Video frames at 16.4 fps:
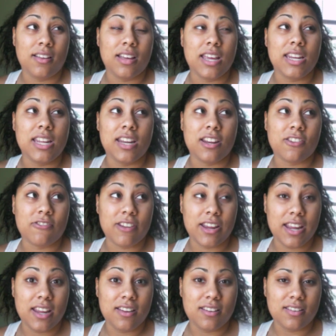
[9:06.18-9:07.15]
Anita
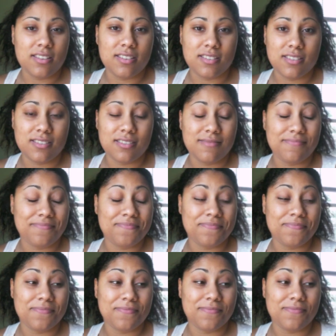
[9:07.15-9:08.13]
Grant,
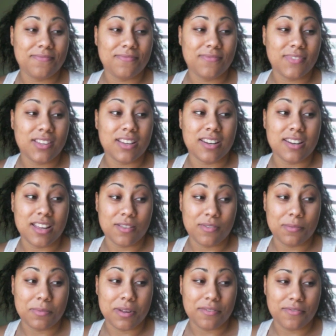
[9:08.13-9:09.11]
another
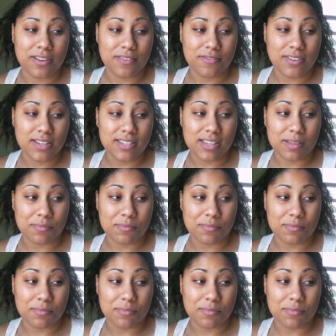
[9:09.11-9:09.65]
one of my favorites.